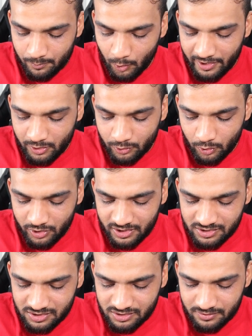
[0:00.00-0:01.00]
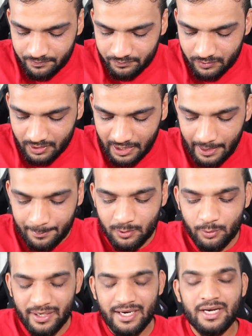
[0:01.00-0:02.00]
point to notice, I'm
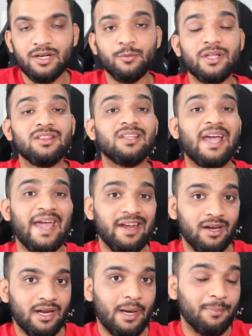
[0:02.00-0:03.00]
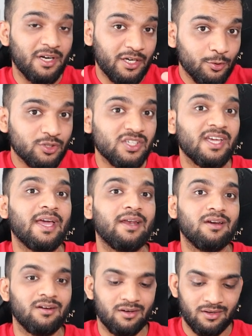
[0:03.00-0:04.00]
doing it with n. I'm reducing
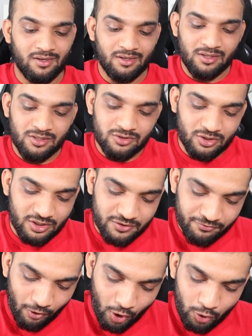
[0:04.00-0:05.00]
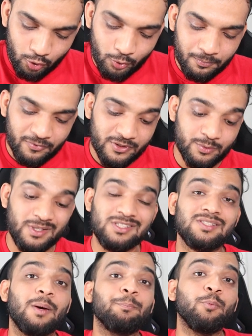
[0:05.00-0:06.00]
n. So this for loop, which was
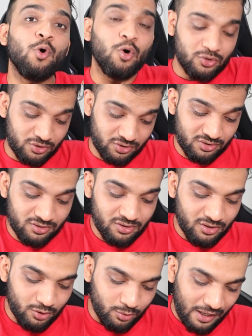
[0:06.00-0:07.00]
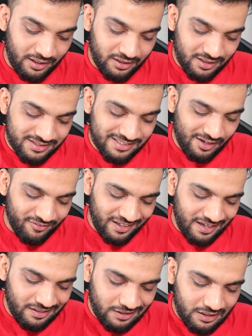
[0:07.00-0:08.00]
supposed to run till
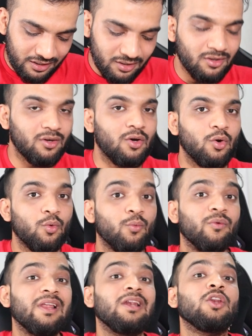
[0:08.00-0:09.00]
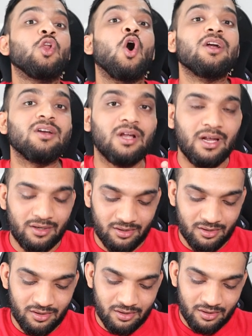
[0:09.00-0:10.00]
780, will not run.
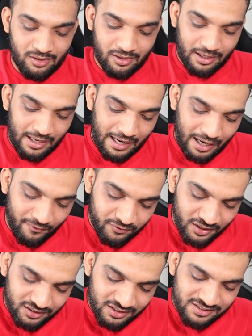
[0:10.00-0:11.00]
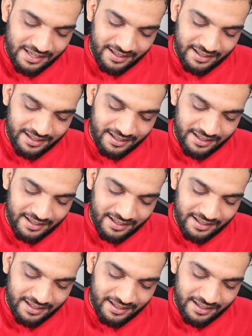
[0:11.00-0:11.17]
After the